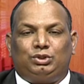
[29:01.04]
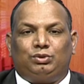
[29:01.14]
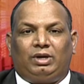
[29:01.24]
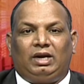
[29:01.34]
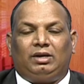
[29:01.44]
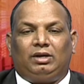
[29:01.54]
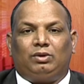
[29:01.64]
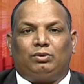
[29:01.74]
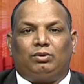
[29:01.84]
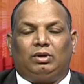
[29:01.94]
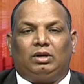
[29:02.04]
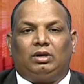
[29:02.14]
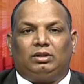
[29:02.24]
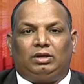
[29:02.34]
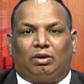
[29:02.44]
relating to
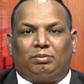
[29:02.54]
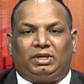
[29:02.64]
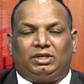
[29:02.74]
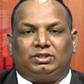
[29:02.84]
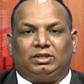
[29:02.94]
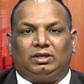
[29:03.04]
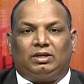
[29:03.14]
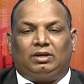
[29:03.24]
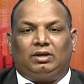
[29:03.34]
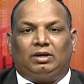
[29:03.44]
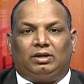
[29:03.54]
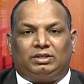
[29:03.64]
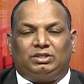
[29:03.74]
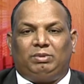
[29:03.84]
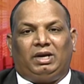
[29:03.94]
the competition
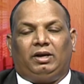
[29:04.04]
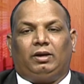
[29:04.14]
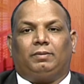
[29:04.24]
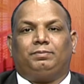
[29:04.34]
regime in India.